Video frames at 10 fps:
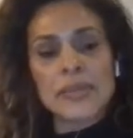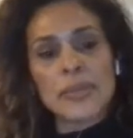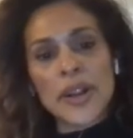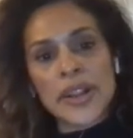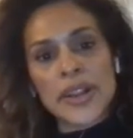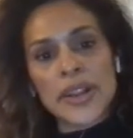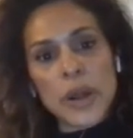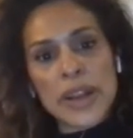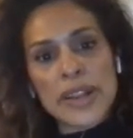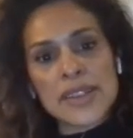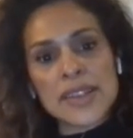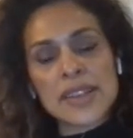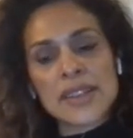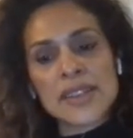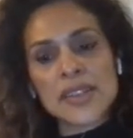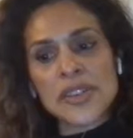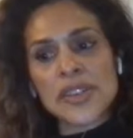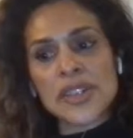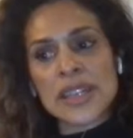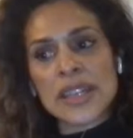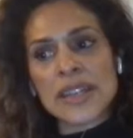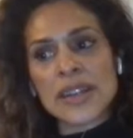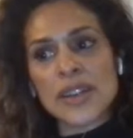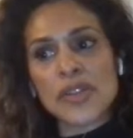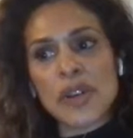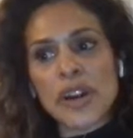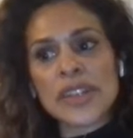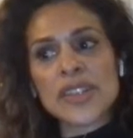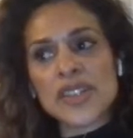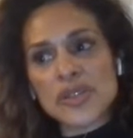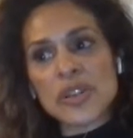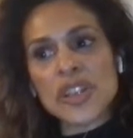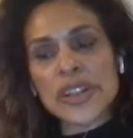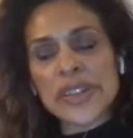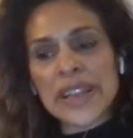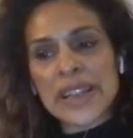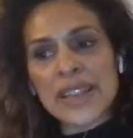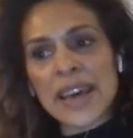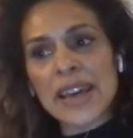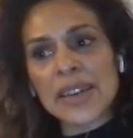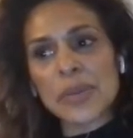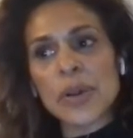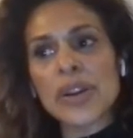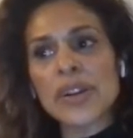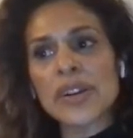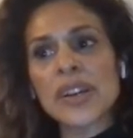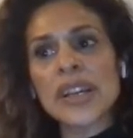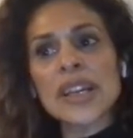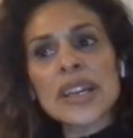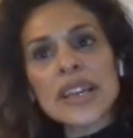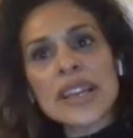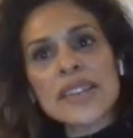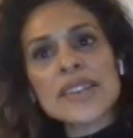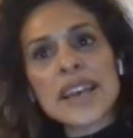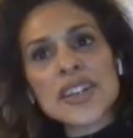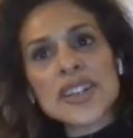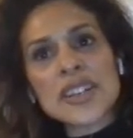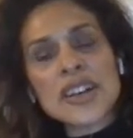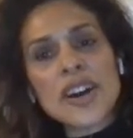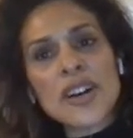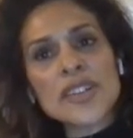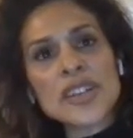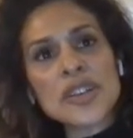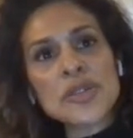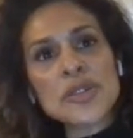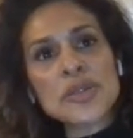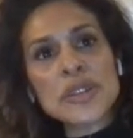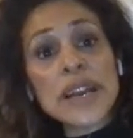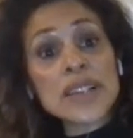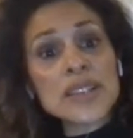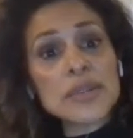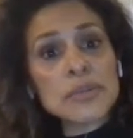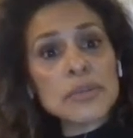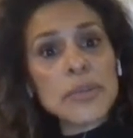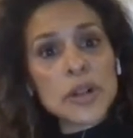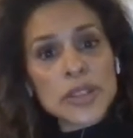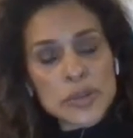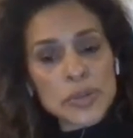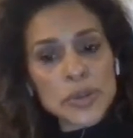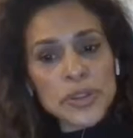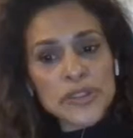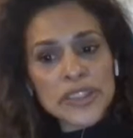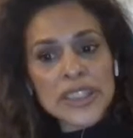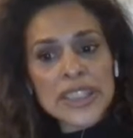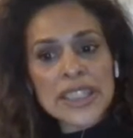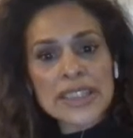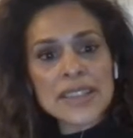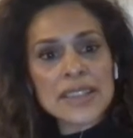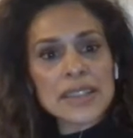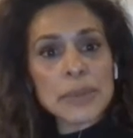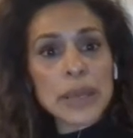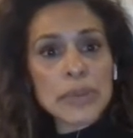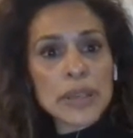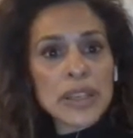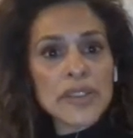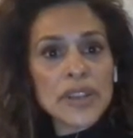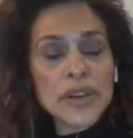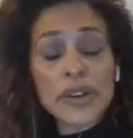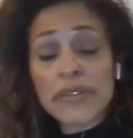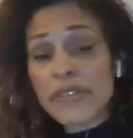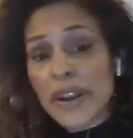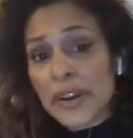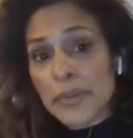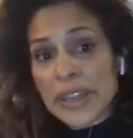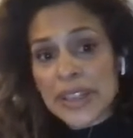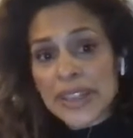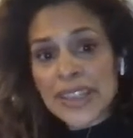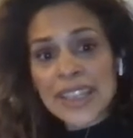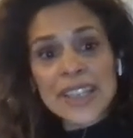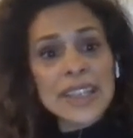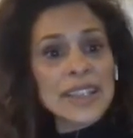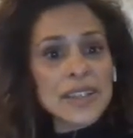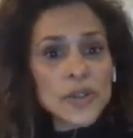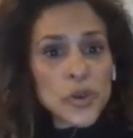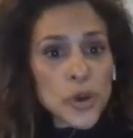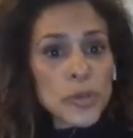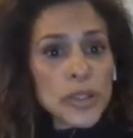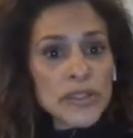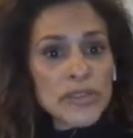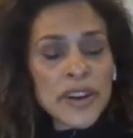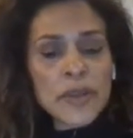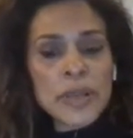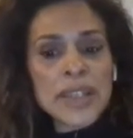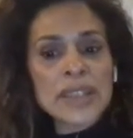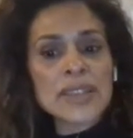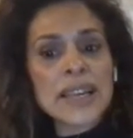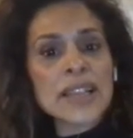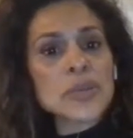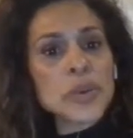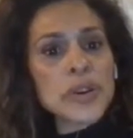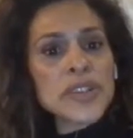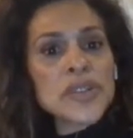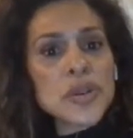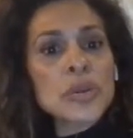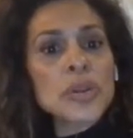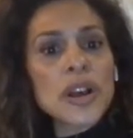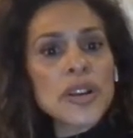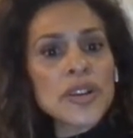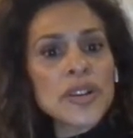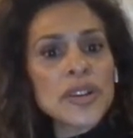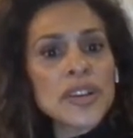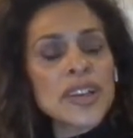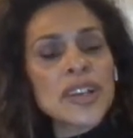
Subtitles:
But when it's concerned in a chronic situation like that, where it's actually causing you to react to multiple different things, maybe even your environment, your normal environment, that's where it's no longer